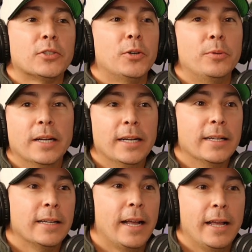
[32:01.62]
running,
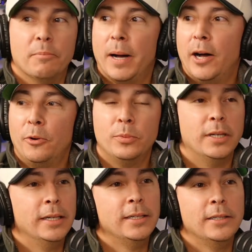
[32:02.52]
and mile
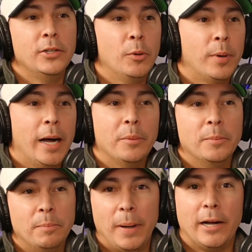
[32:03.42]
1, no problem.
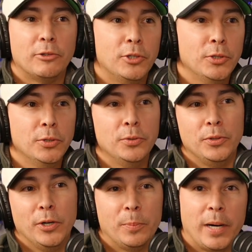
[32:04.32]
Mile 2, no
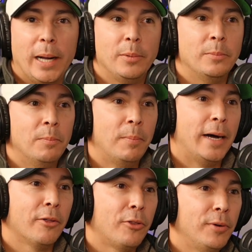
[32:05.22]
problem. Mile
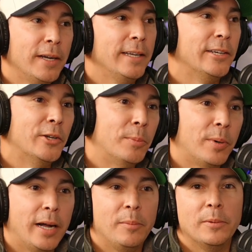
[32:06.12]
3, no
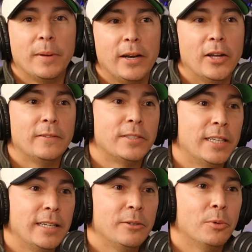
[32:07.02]
problem. And all of a
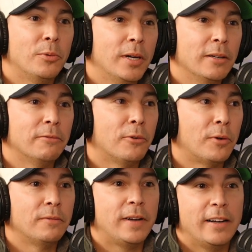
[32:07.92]
sudden, we're running 4 and
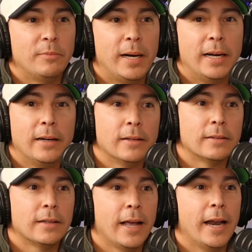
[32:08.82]
5 miles,
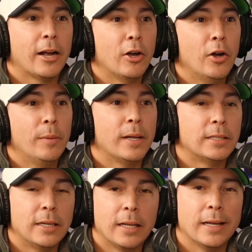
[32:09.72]
and I go home and I tell
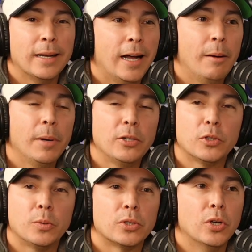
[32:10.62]
Lena, I'm not sure
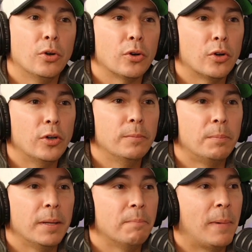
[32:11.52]
what's going on,
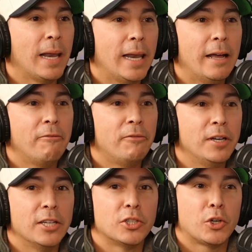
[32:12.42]
but my left foot
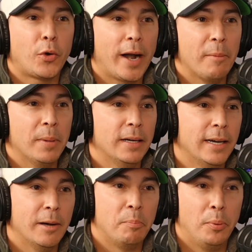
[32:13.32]
is cramping, and I
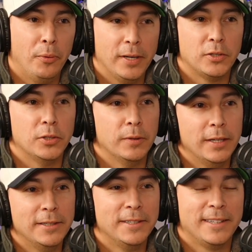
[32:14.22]
point to it.
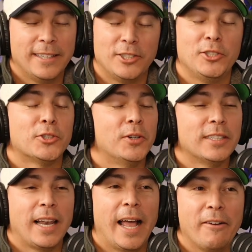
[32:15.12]
She starts
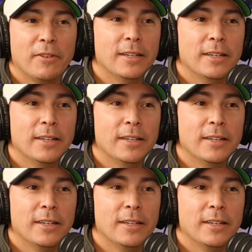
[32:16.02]
laughing.